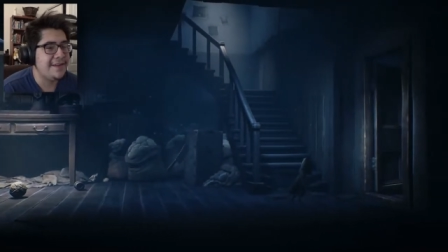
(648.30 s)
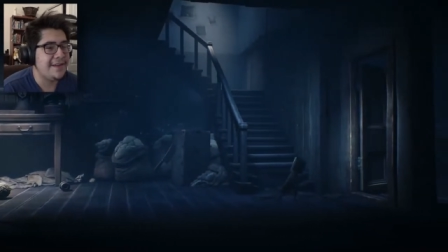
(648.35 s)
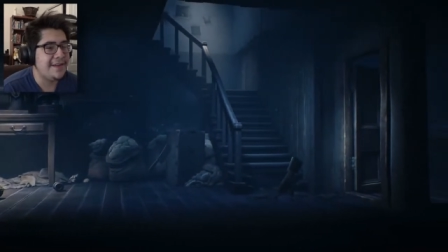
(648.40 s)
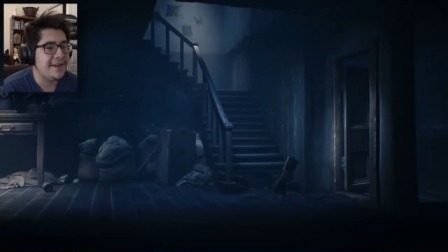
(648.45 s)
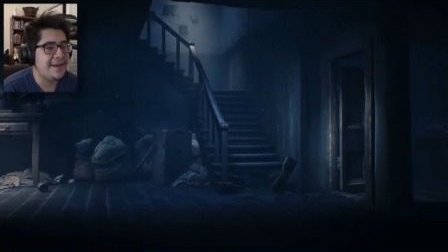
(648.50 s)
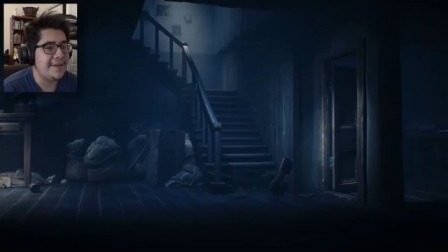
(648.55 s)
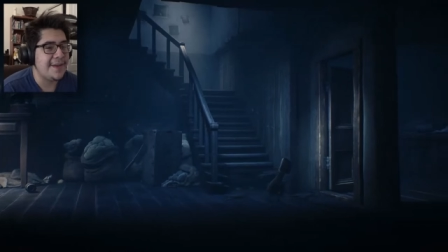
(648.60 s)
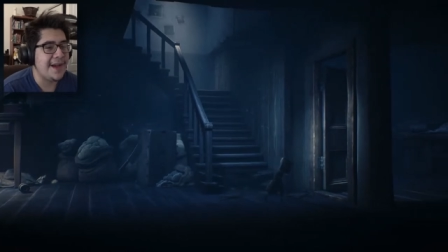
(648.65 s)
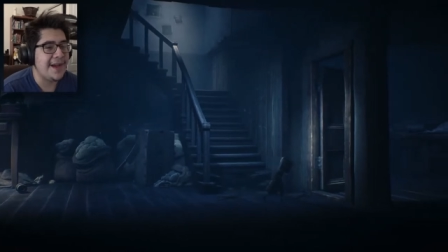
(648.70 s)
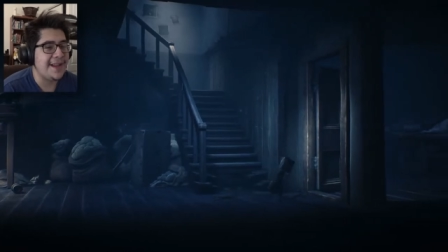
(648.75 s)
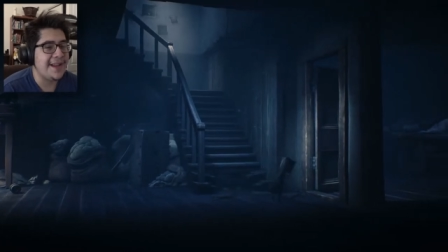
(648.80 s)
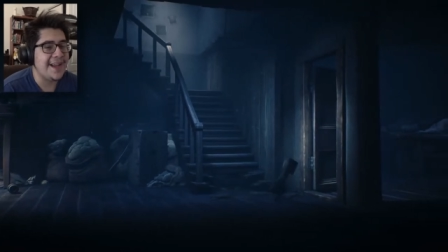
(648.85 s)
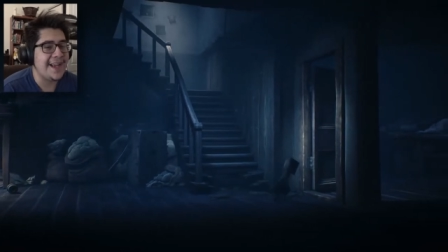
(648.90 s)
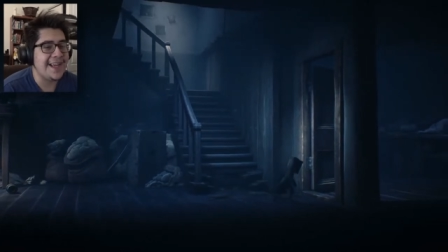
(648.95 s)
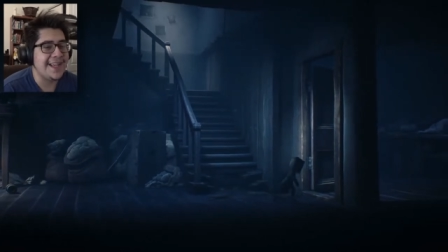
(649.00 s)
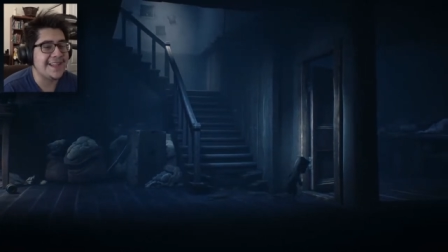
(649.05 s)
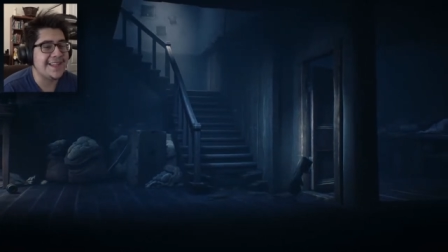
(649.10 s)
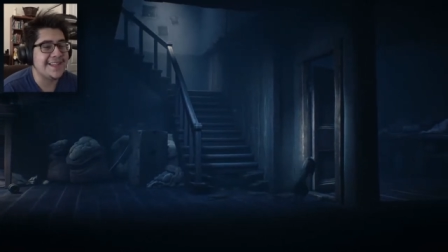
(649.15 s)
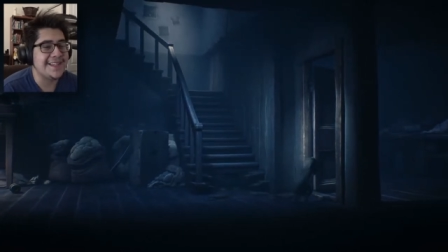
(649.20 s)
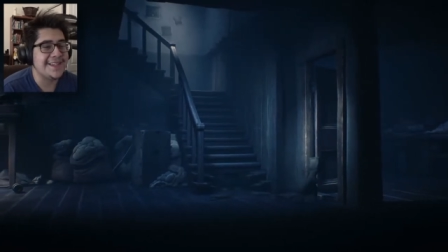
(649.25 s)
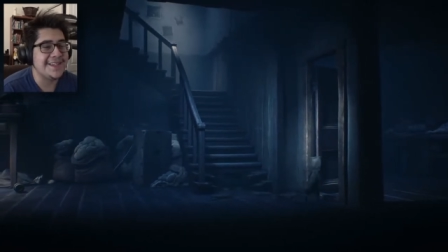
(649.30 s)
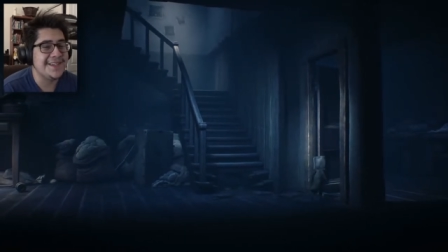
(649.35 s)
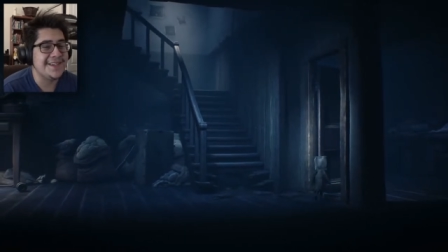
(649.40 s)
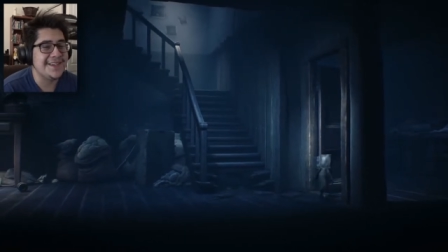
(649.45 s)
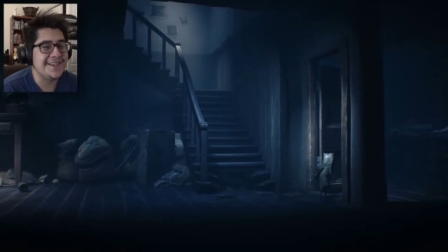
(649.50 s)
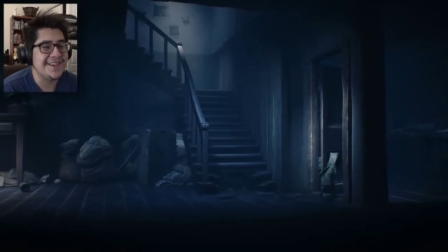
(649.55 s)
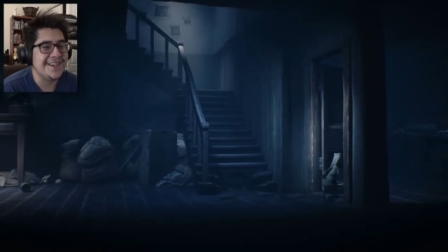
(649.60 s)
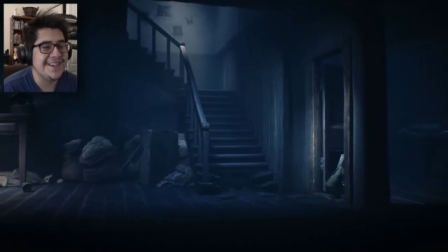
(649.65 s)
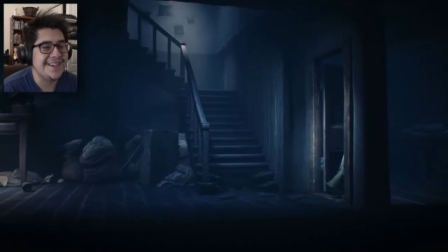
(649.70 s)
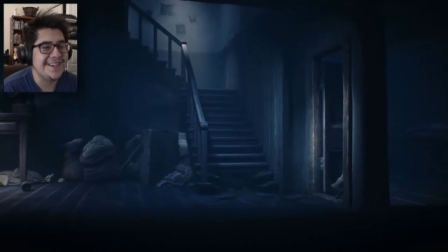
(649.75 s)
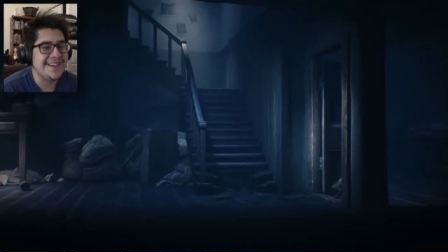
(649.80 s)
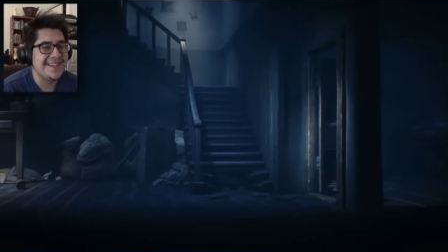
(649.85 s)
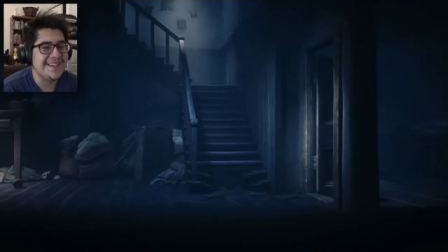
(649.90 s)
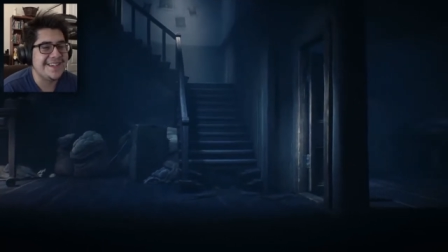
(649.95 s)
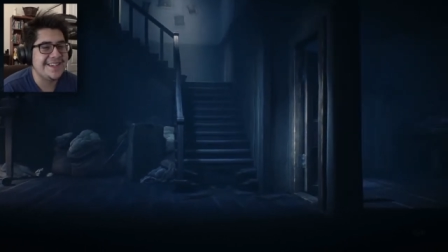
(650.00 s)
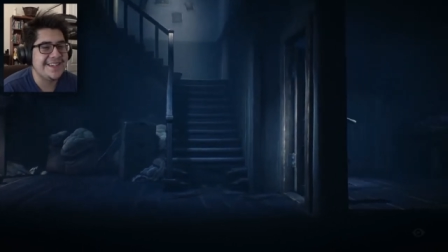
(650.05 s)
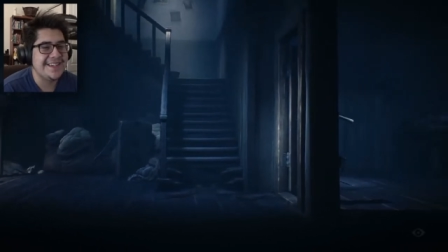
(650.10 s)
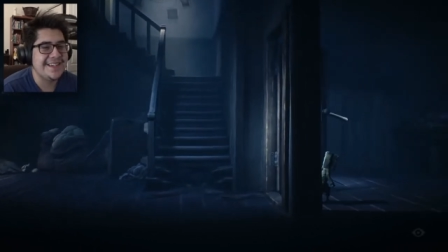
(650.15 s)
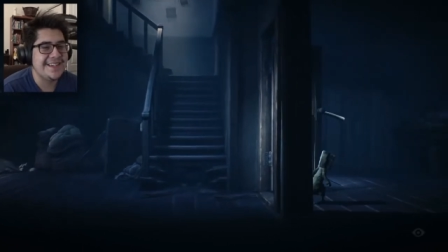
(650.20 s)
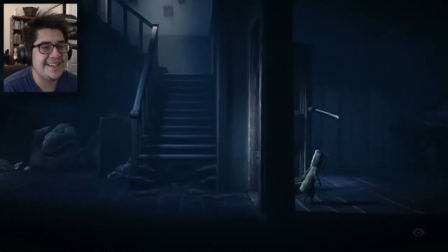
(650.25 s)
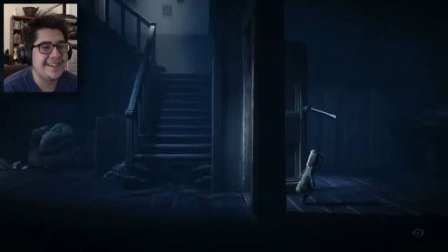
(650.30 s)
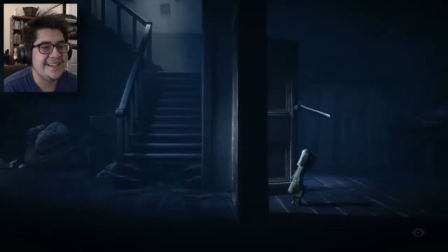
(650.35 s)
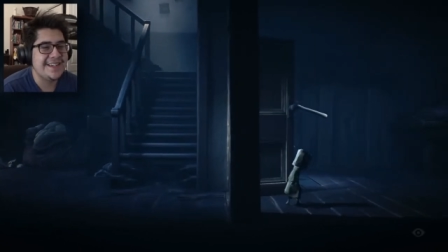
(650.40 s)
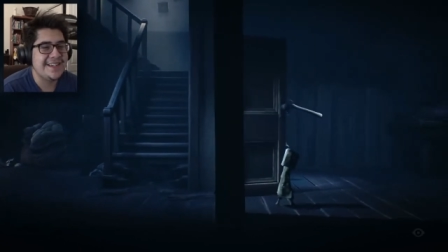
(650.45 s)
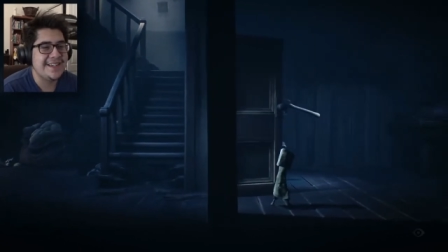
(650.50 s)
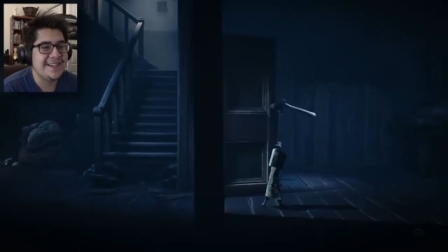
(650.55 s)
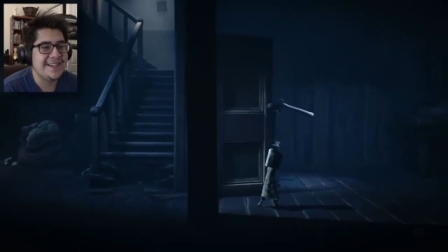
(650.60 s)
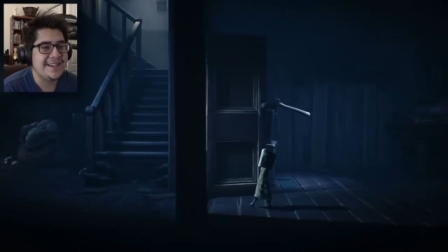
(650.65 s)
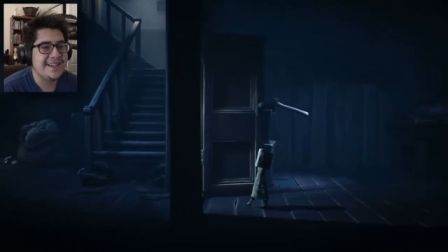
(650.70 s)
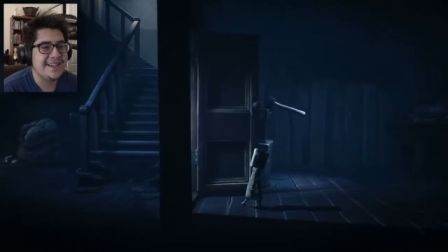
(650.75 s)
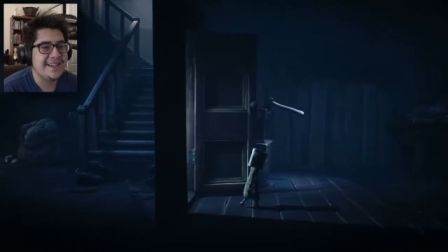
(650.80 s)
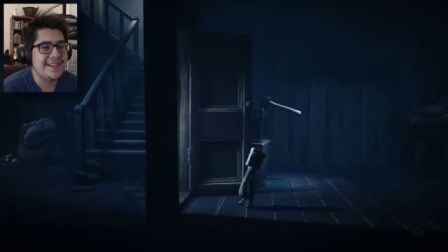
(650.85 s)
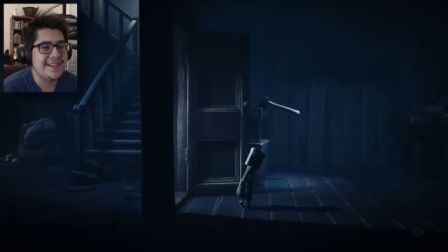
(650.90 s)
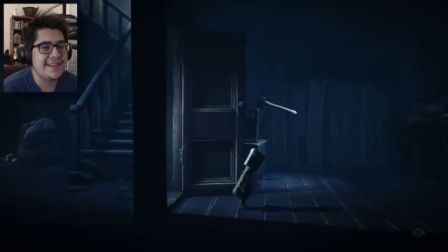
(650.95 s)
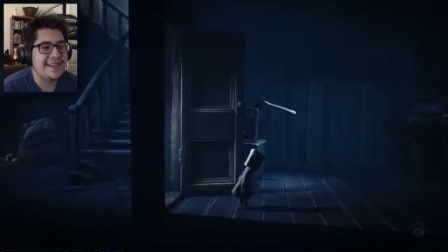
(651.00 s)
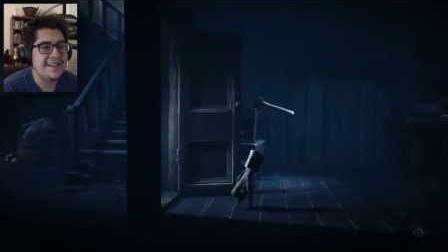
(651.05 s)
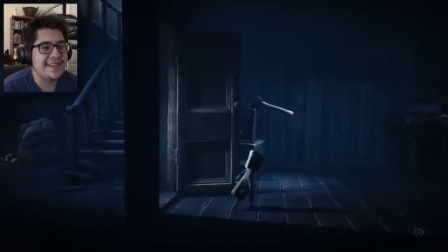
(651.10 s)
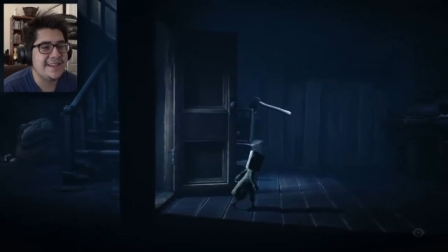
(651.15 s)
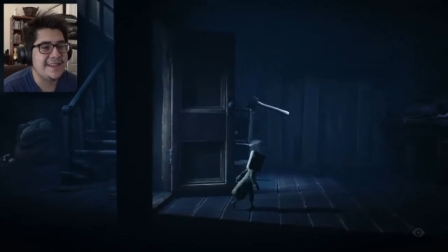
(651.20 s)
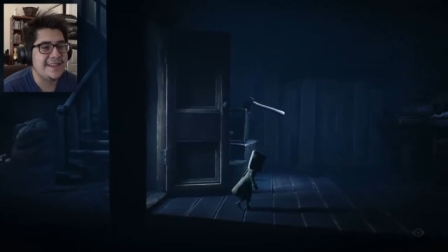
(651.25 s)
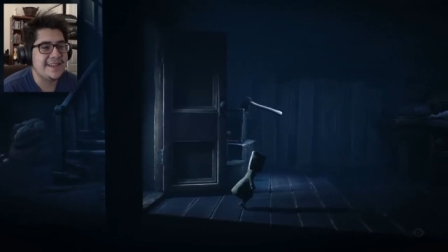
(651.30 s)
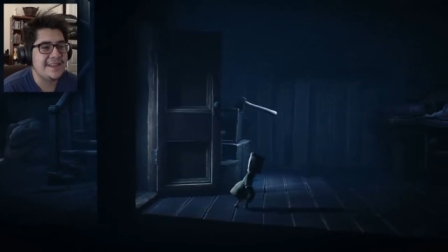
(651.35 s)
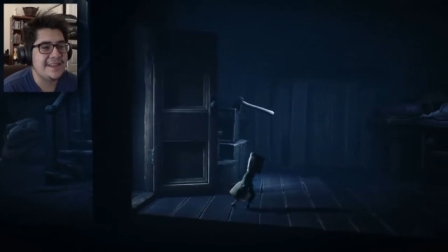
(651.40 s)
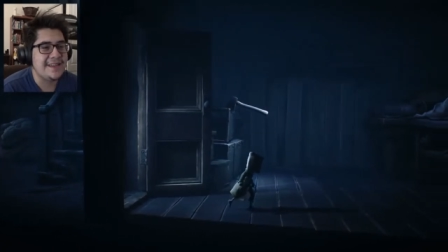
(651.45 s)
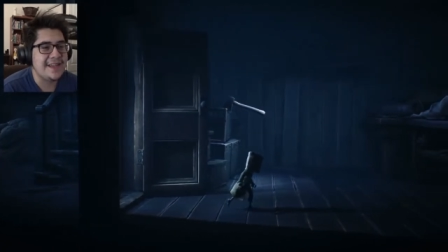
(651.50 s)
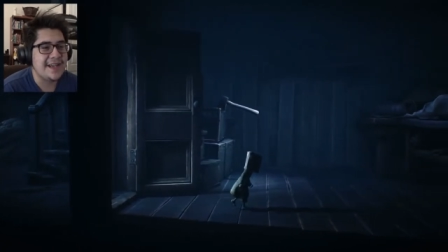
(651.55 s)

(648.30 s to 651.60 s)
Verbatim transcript: I'm not liking the tune.